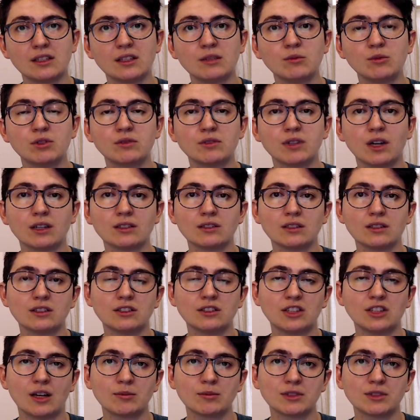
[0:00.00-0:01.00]
and moved on to the
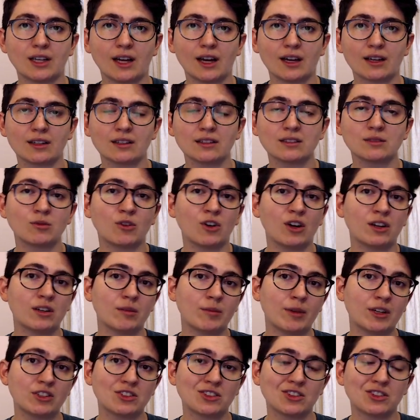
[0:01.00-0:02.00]
Jamstack, as Miranda
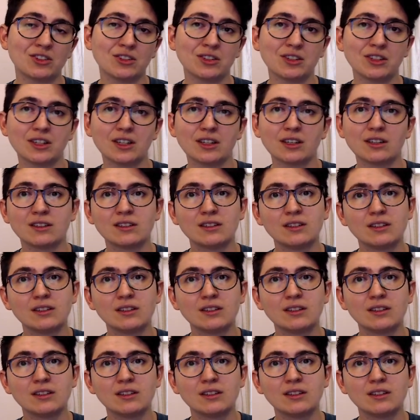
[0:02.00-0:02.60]
mentioned earlier.